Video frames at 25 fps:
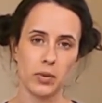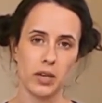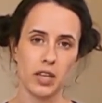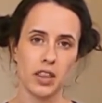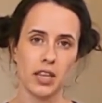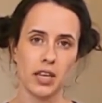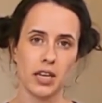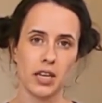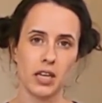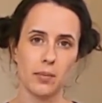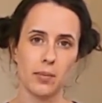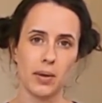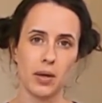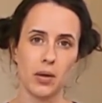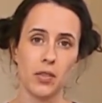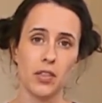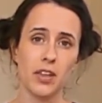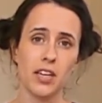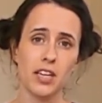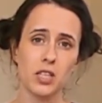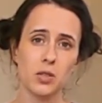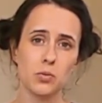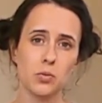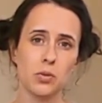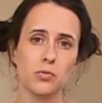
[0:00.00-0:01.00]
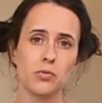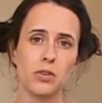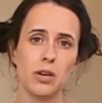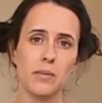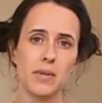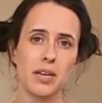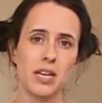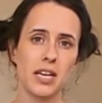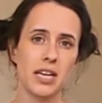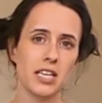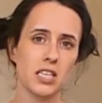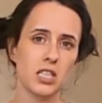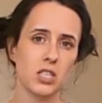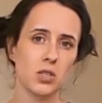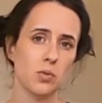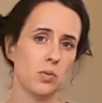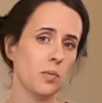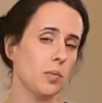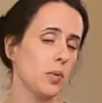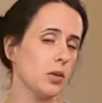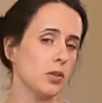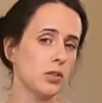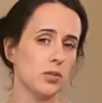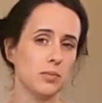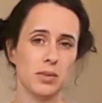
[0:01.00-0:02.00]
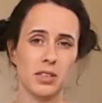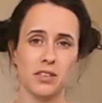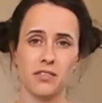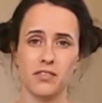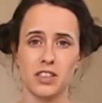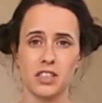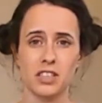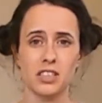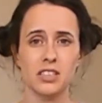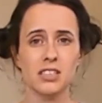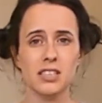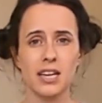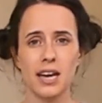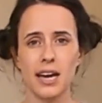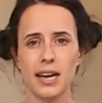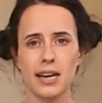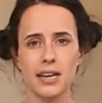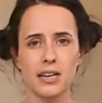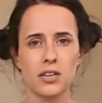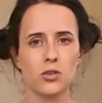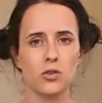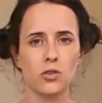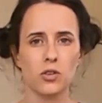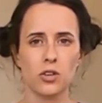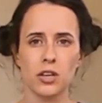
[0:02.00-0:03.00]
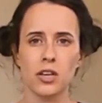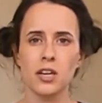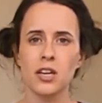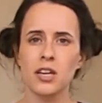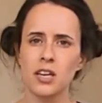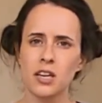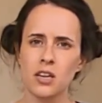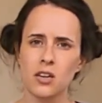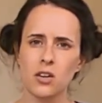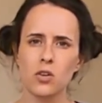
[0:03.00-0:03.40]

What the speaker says: We think about things, we reminisce, we possibly feel sad, or